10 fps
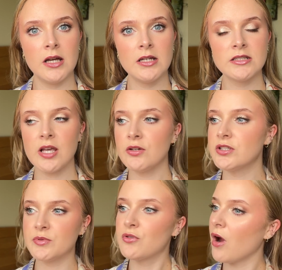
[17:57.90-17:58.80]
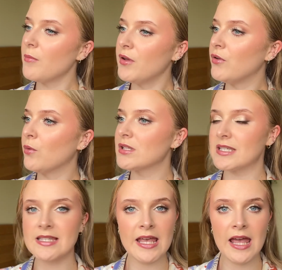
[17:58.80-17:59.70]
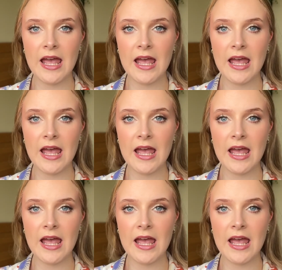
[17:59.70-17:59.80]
So subscribe if you want to see it.